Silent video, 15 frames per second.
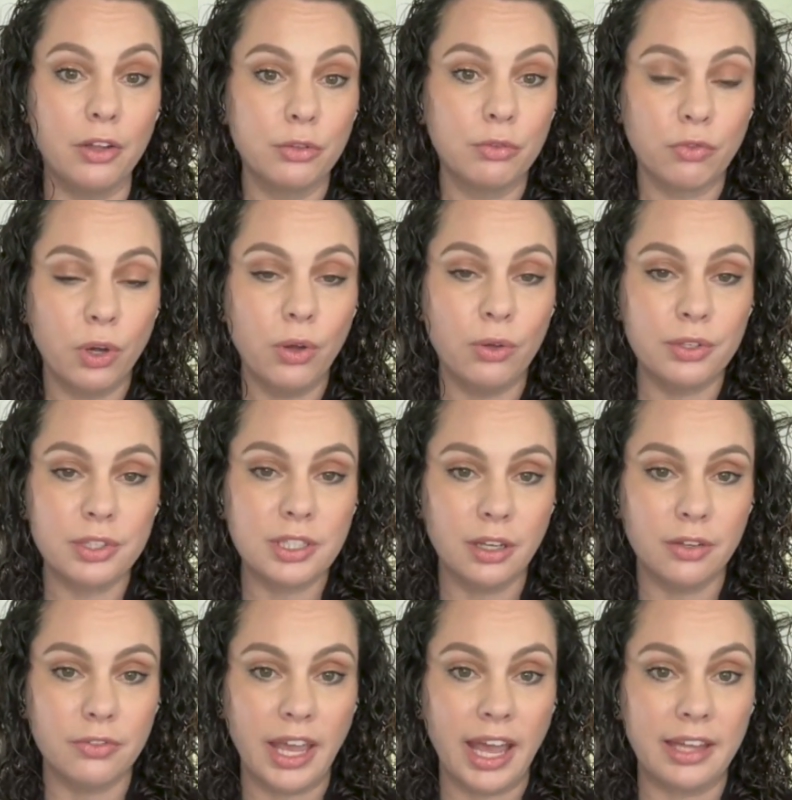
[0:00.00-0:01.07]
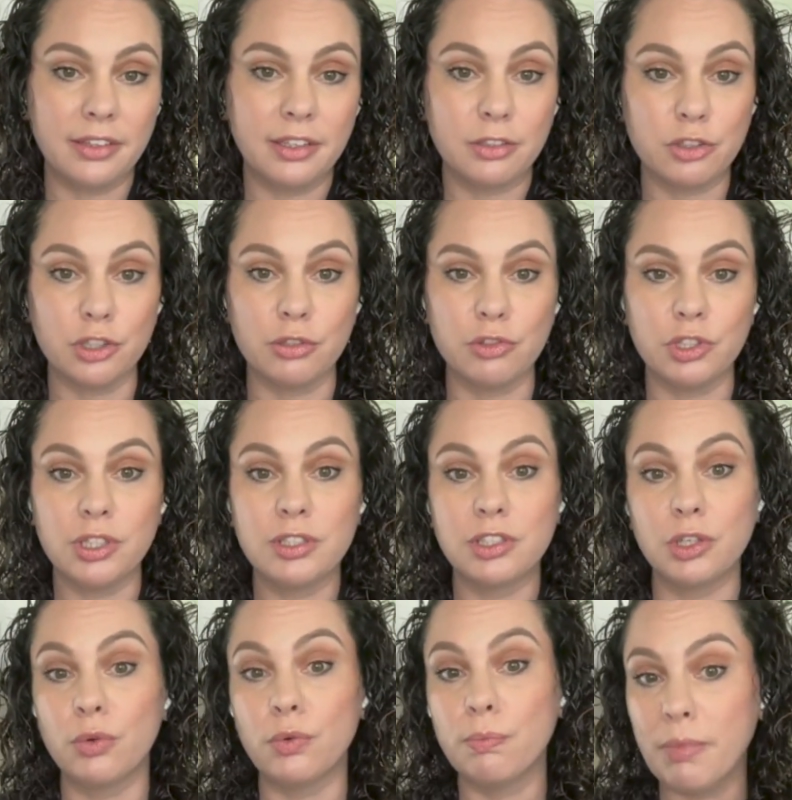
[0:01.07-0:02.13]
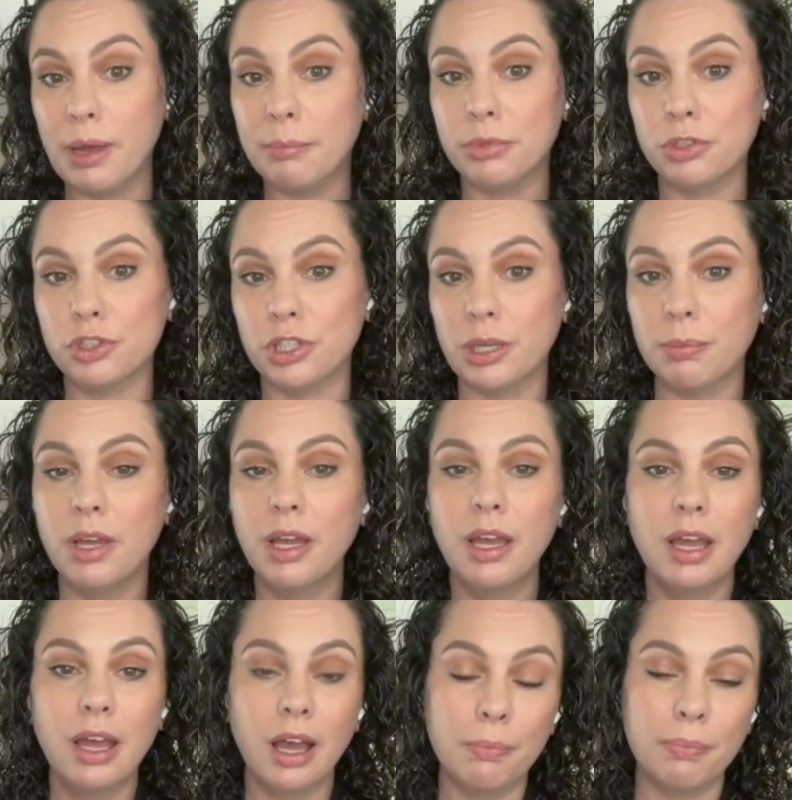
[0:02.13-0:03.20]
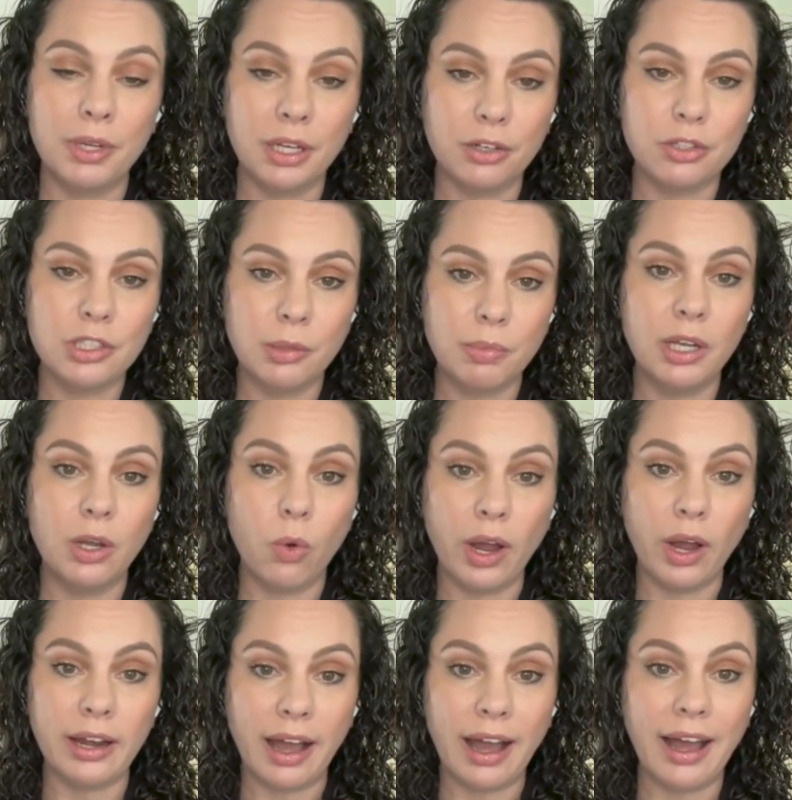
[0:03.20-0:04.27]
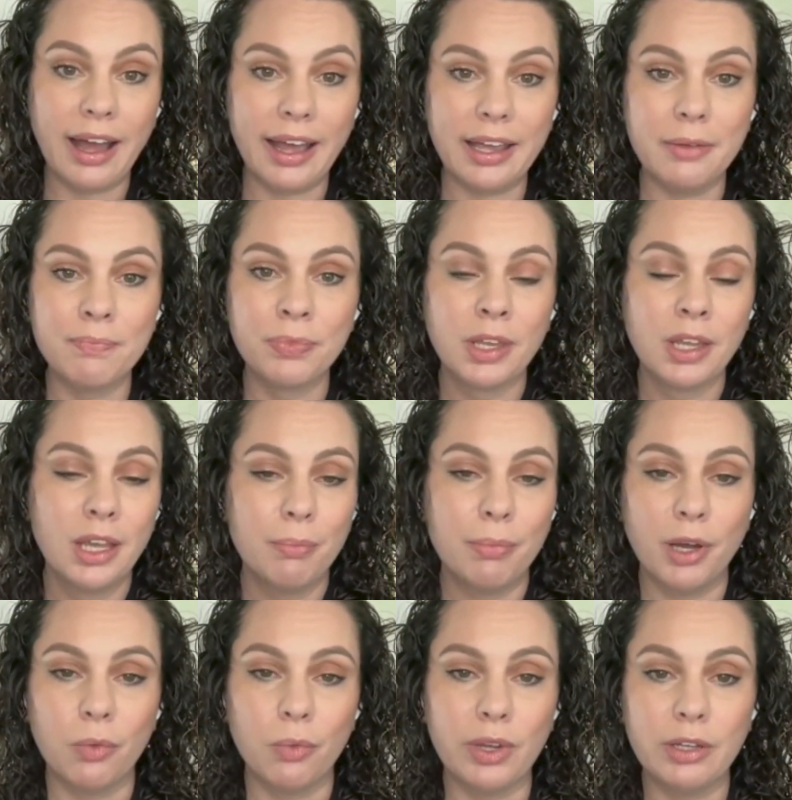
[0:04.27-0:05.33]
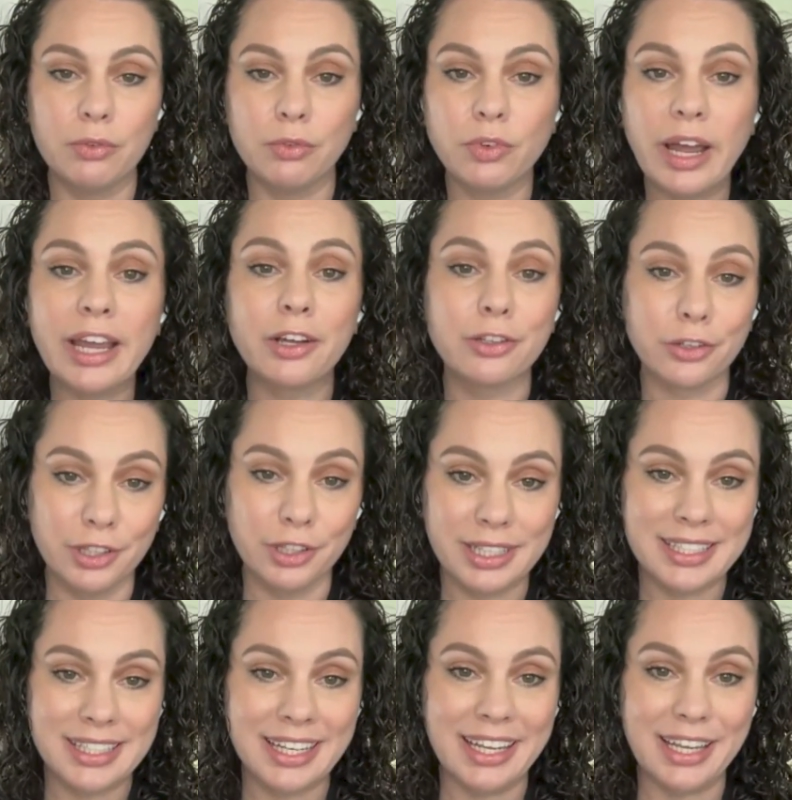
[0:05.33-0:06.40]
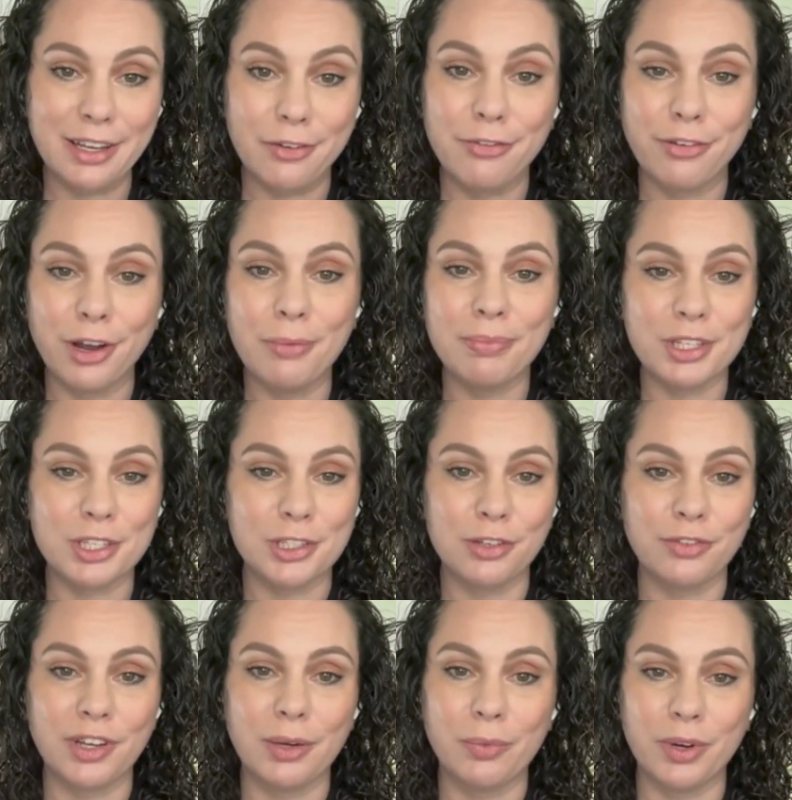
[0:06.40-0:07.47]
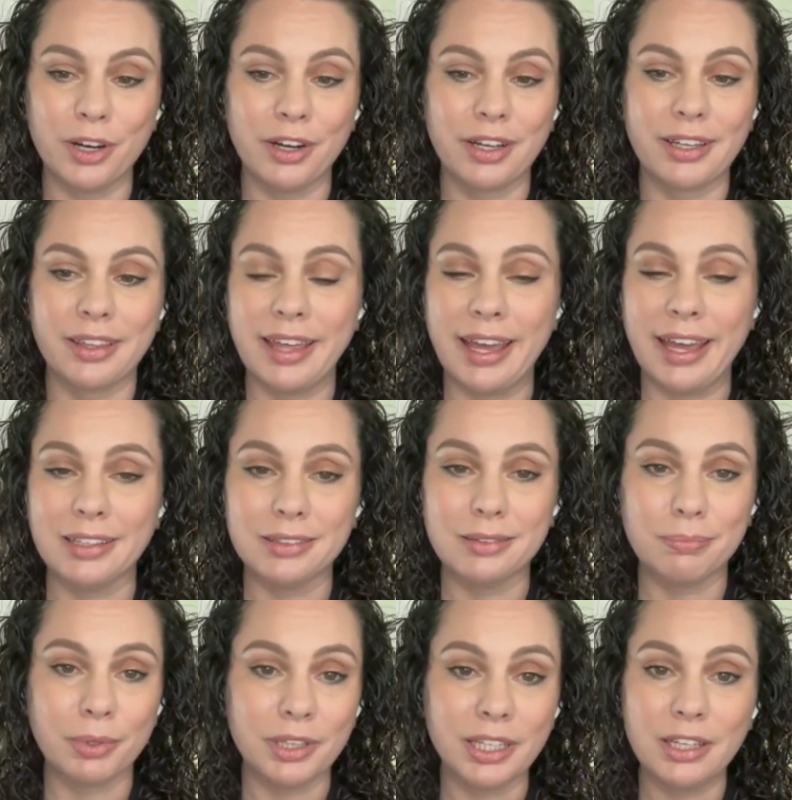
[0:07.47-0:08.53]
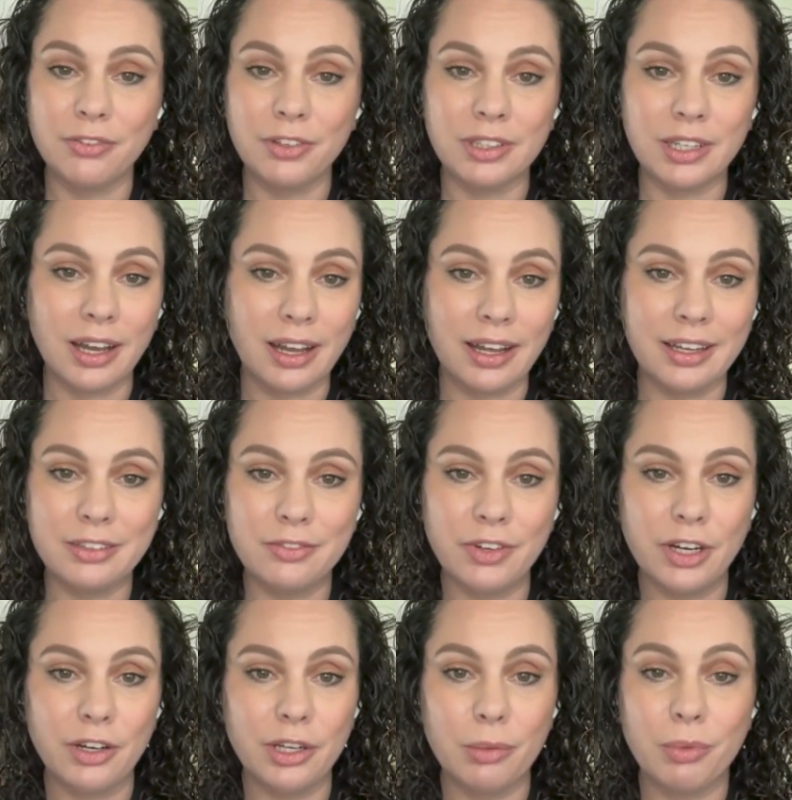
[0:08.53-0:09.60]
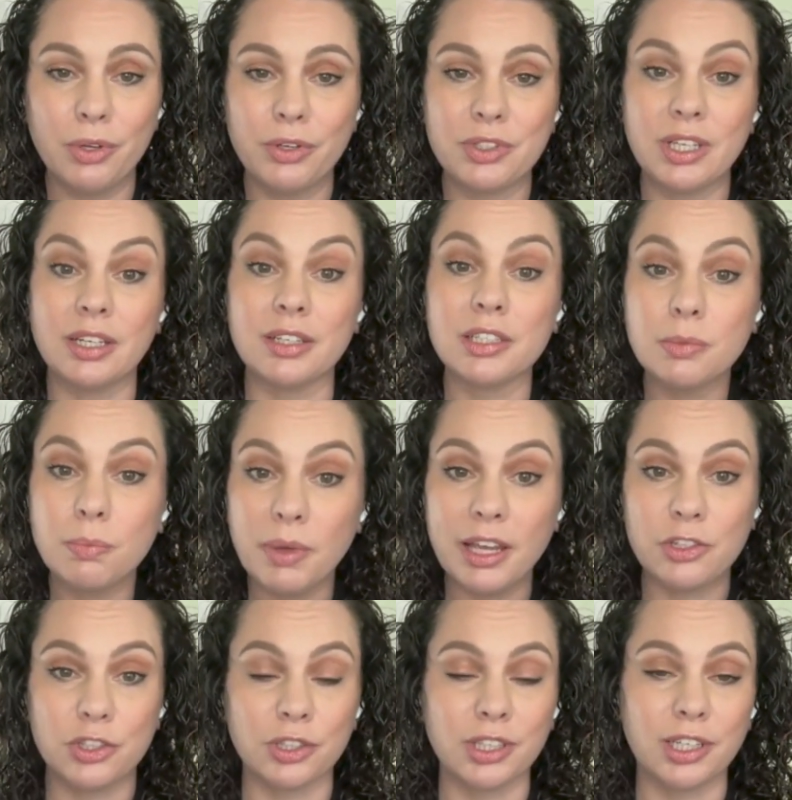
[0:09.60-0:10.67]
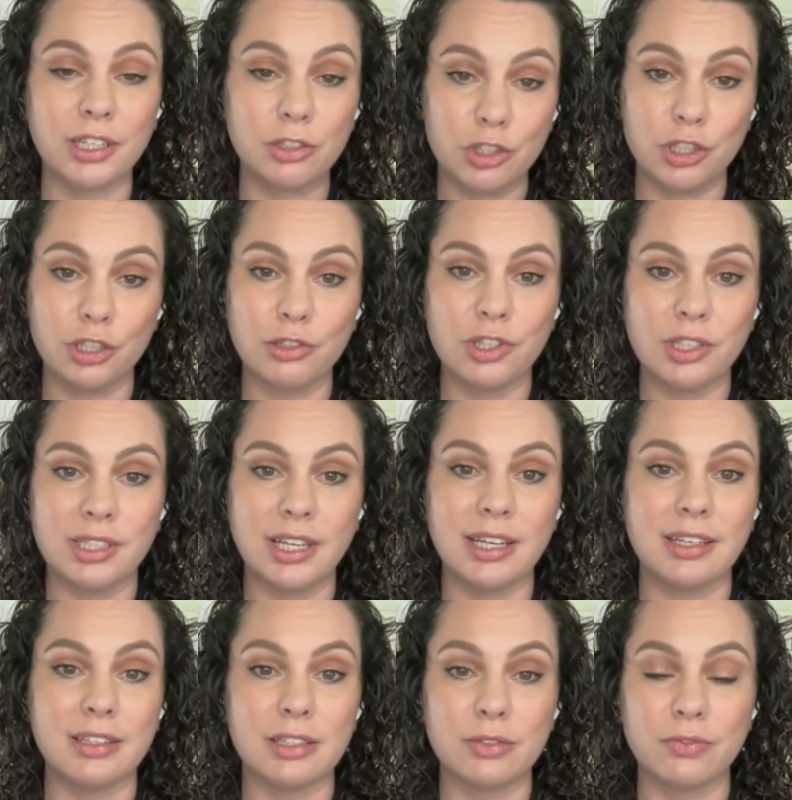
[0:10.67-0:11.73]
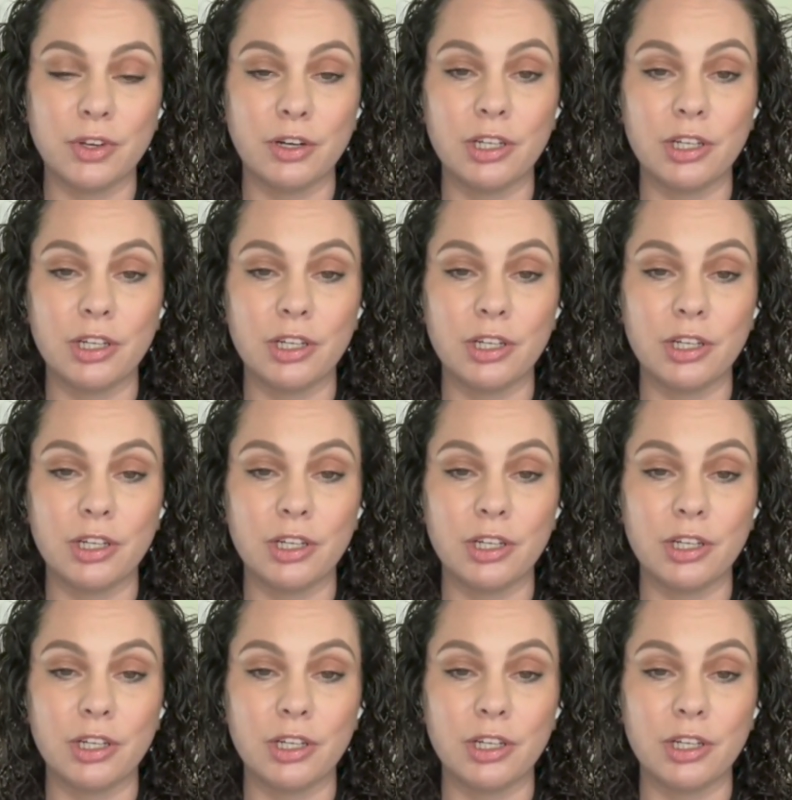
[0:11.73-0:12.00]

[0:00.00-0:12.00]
on the rolls of Catholic churches. So membership appears to be quite high. But we regularly see from the survey work that belief in God variables, and especially church attendance